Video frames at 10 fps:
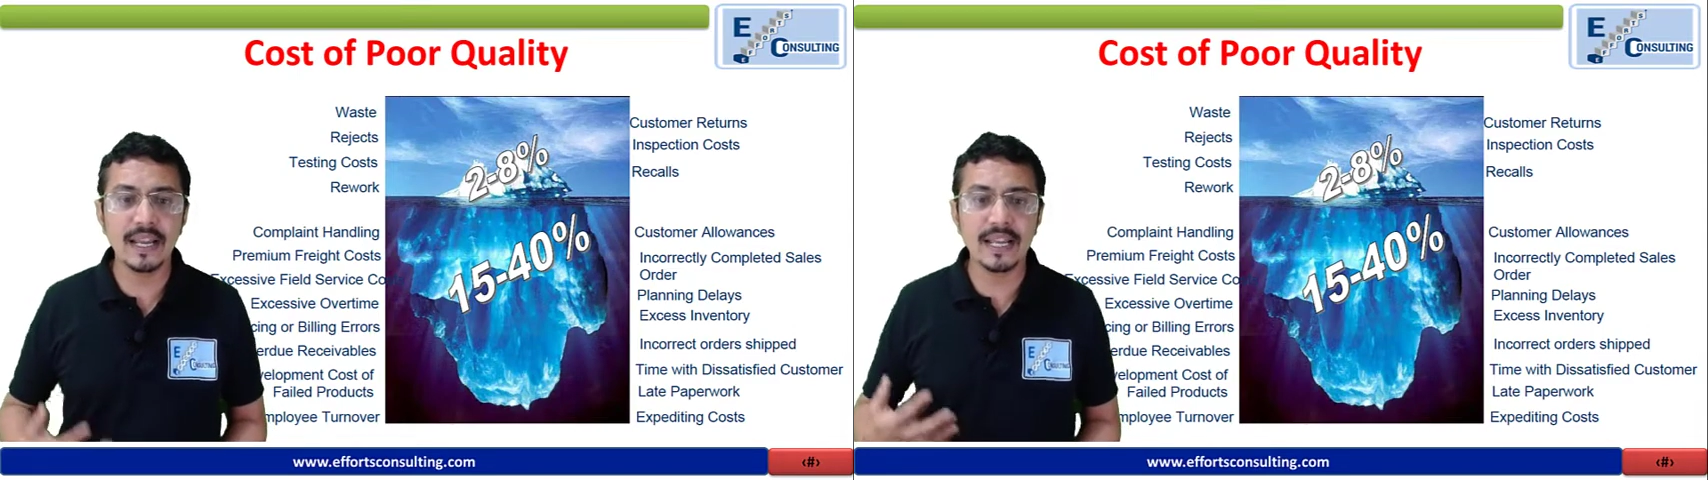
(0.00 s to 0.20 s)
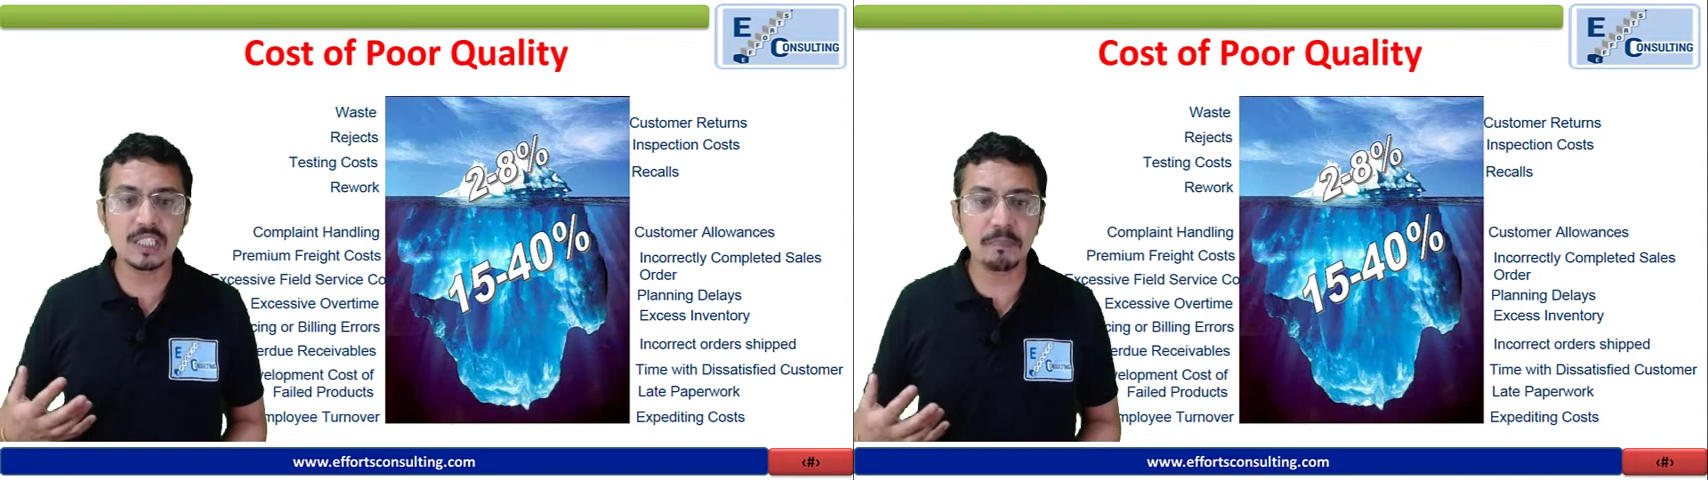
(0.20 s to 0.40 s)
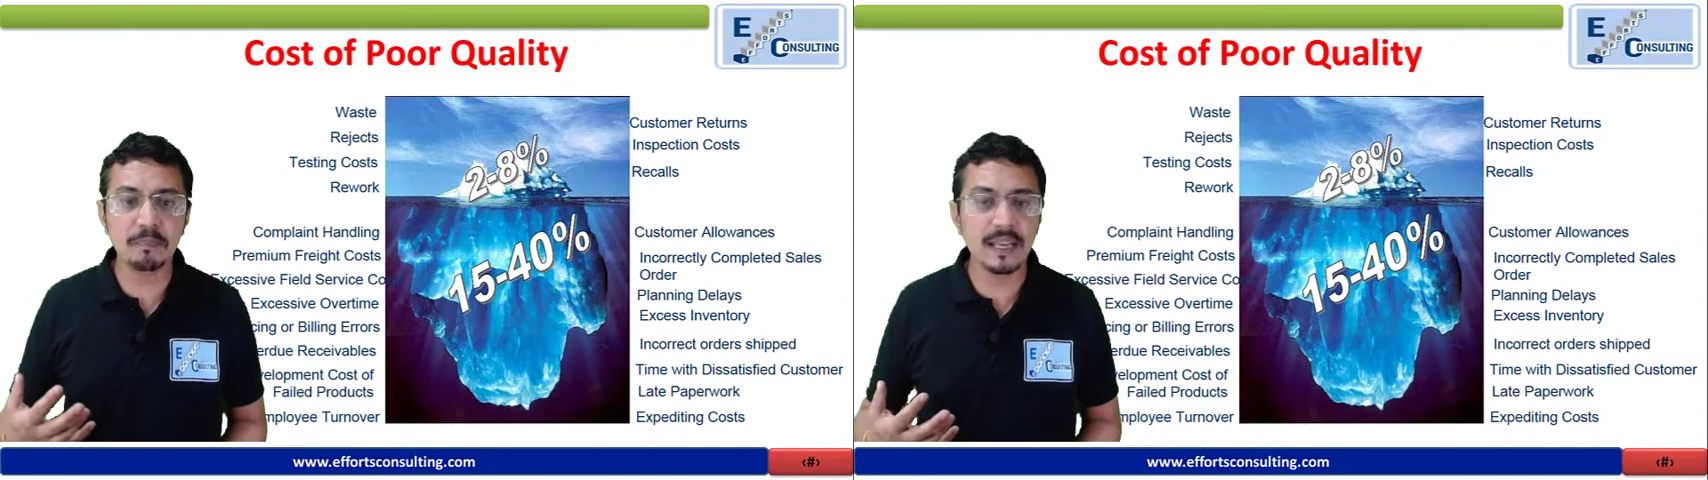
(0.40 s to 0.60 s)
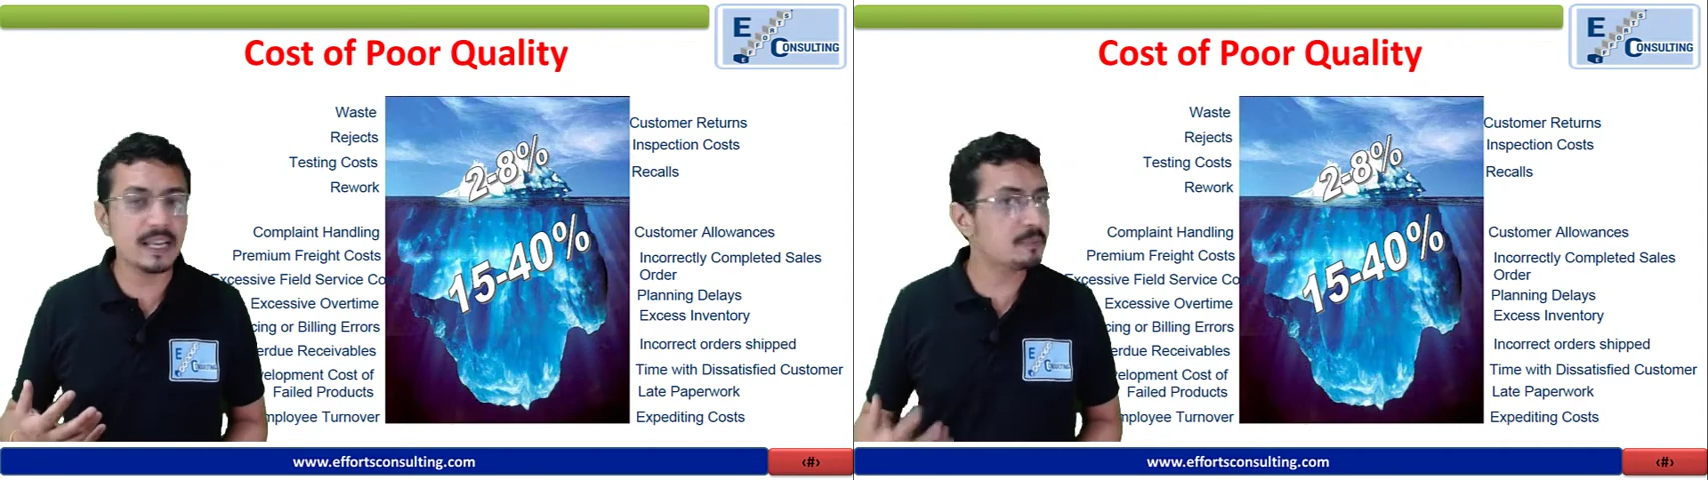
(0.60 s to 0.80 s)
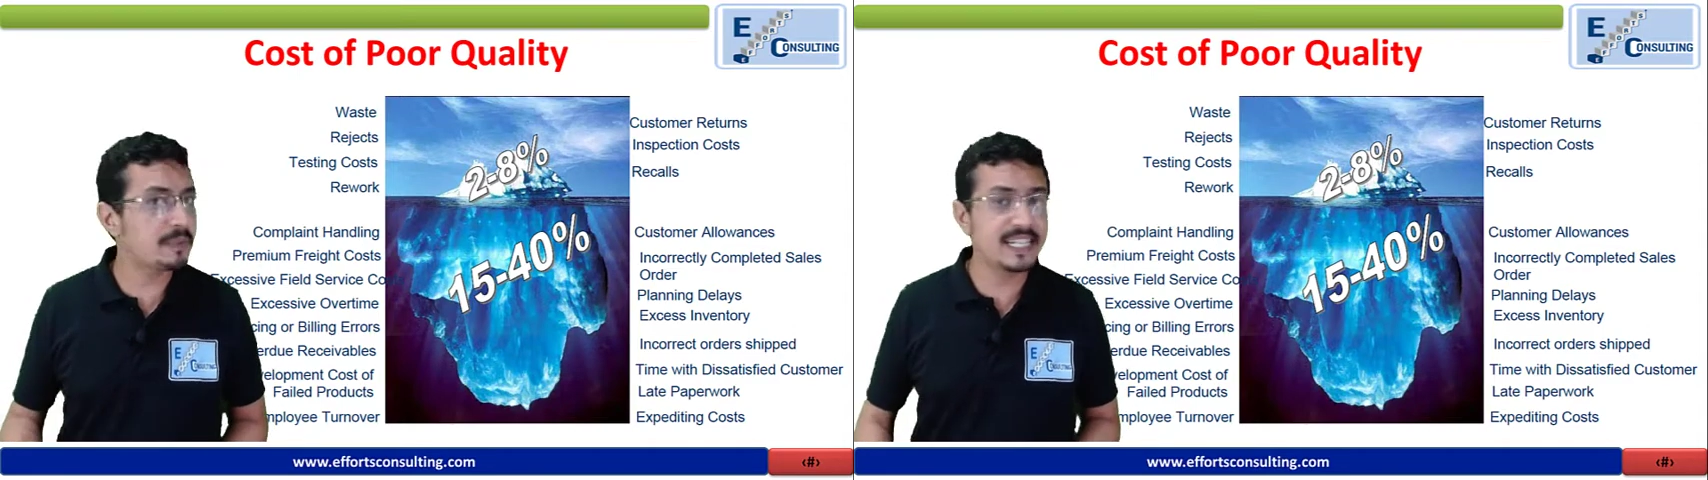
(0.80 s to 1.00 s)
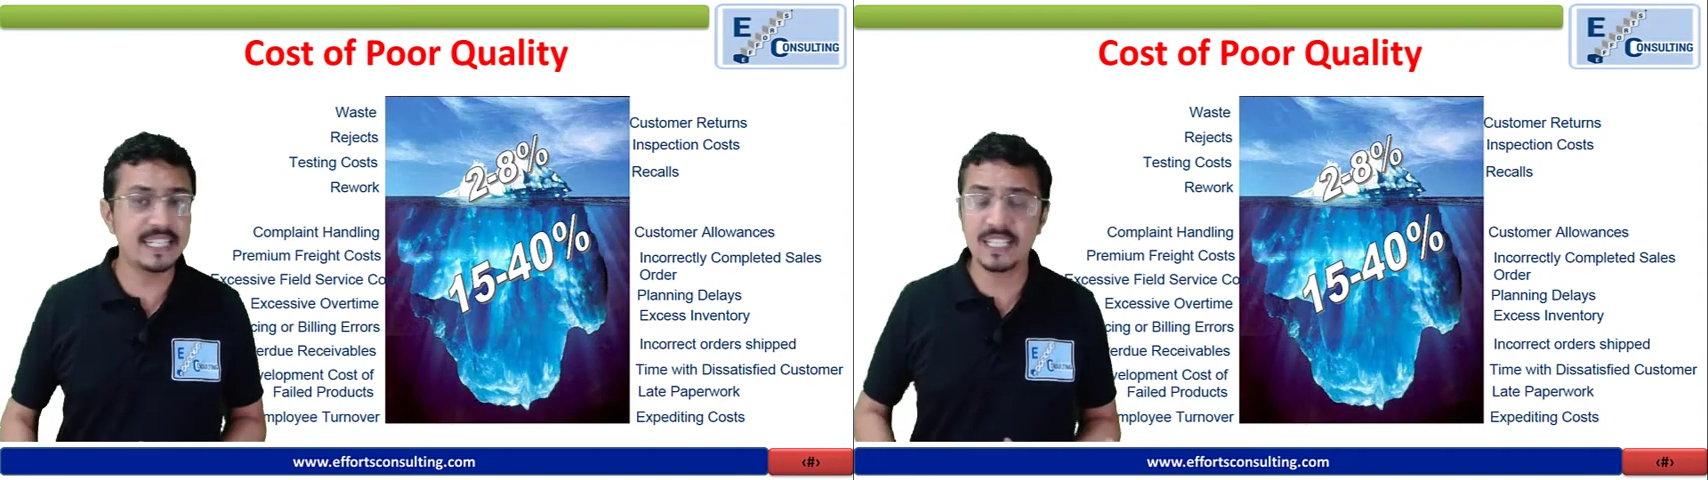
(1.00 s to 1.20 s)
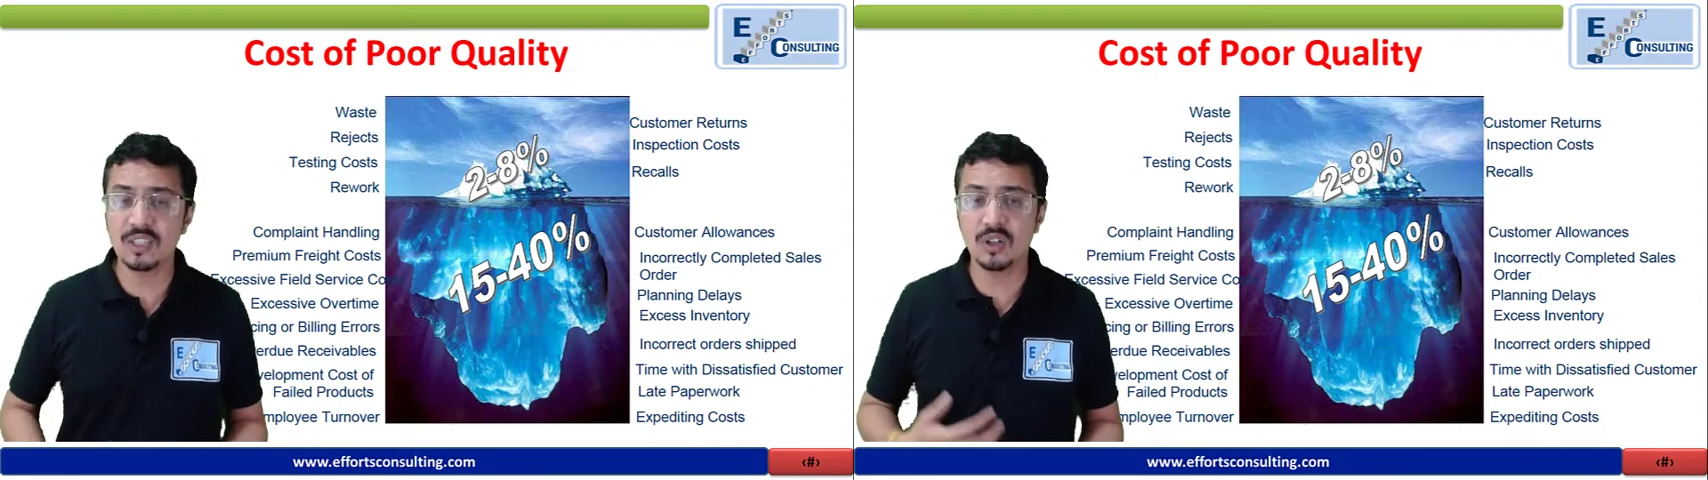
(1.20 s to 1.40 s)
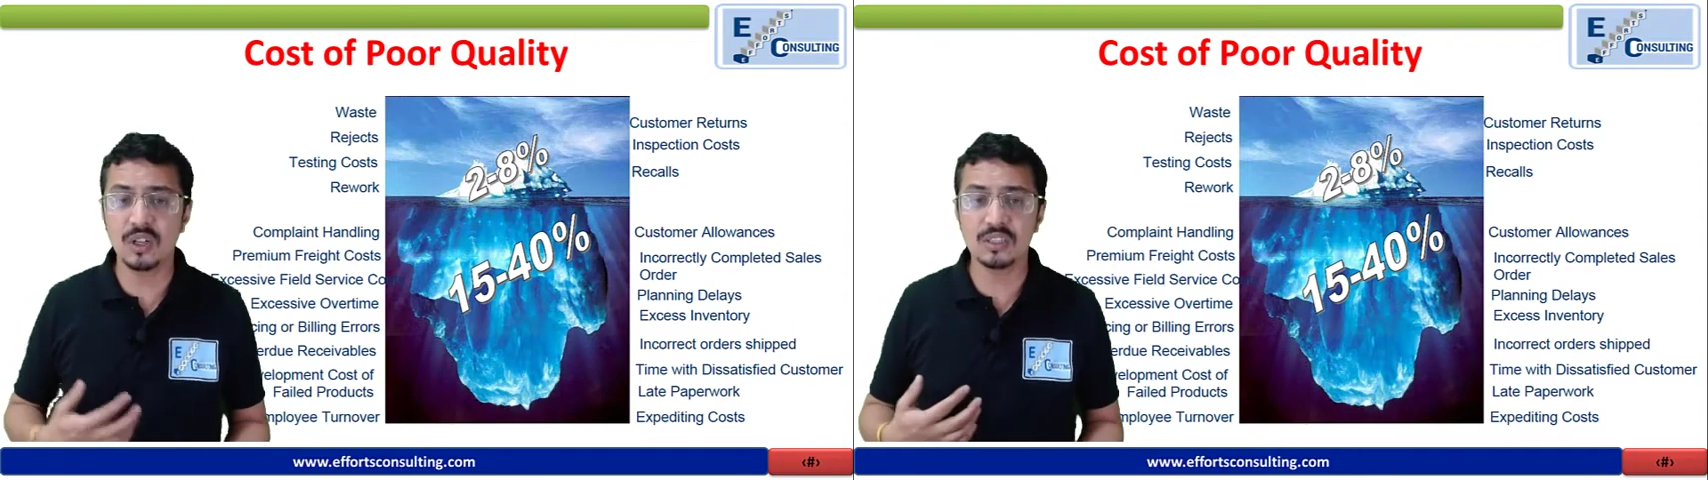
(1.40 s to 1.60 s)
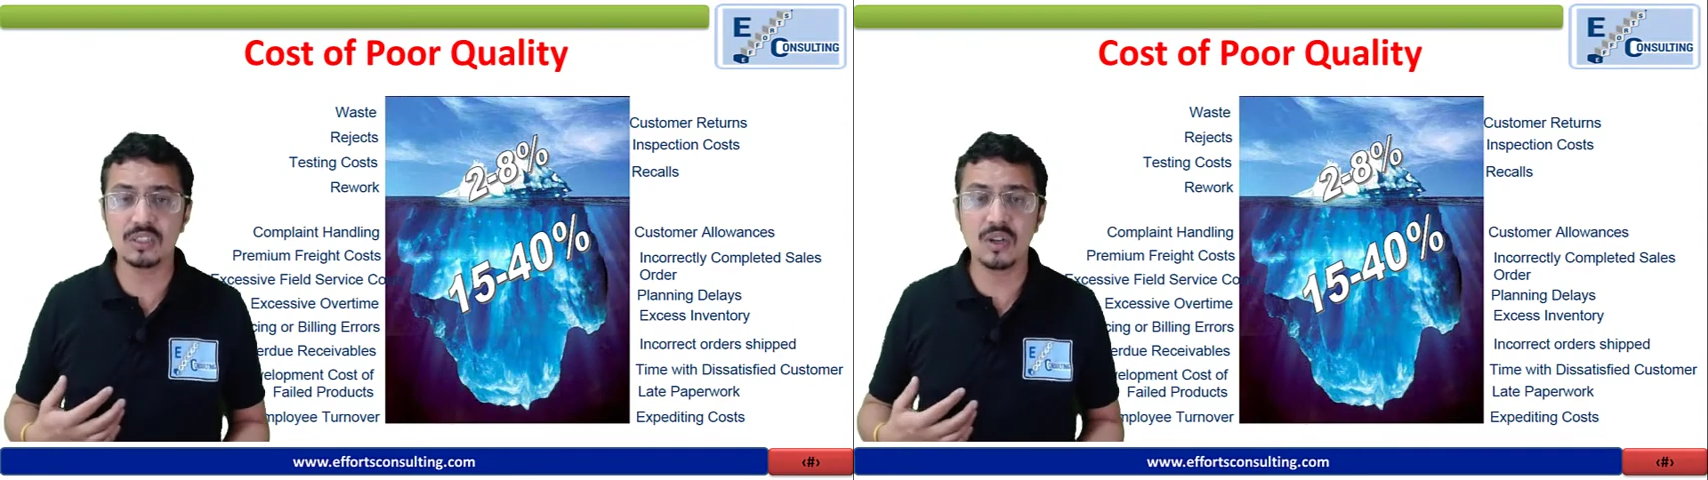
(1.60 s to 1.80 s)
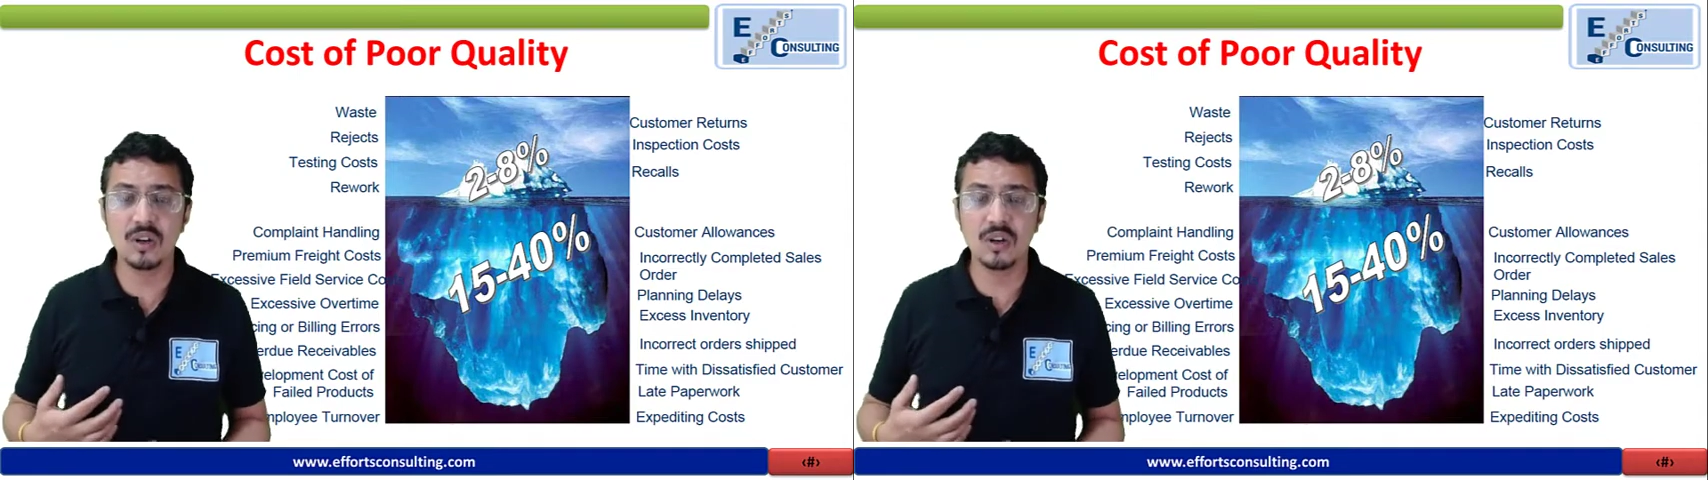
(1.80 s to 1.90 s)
expediting cost,